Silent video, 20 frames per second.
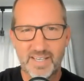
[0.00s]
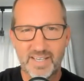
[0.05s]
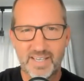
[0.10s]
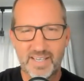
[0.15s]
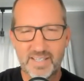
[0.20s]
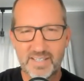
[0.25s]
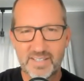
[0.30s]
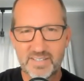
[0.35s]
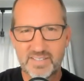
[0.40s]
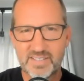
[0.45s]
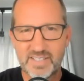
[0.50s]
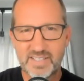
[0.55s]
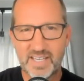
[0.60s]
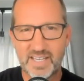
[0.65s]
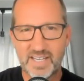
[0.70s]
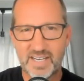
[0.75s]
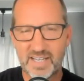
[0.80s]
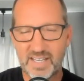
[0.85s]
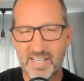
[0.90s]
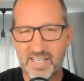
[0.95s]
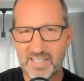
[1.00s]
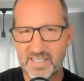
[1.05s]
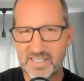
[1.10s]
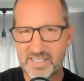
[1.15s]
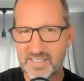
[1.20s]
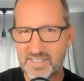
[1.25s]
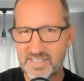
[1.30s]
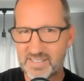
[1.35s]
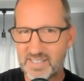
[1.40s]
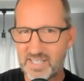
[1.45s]
is that it
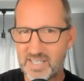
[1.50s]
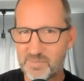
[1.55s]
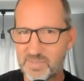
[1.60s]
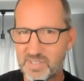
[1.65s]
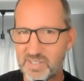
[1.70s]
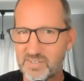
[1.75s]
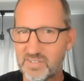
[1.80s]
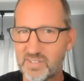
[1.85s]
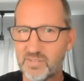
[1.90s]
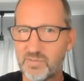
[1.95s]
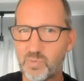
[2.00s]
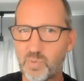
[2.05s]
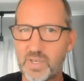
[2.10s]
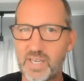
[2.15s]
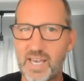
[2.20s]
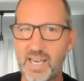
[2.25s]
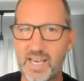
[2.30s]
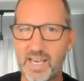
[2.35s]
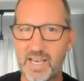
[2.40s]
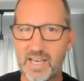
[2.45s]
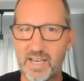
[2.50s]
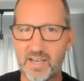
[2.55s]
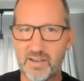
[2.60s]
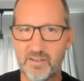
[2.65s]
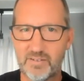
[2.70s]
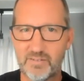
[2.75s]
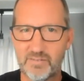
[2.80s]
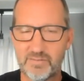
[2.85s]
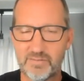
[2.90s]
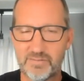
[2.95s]
seems as if we
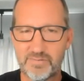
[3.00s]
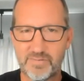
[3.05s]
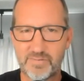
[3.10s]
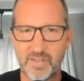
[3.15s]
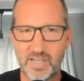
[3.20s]
have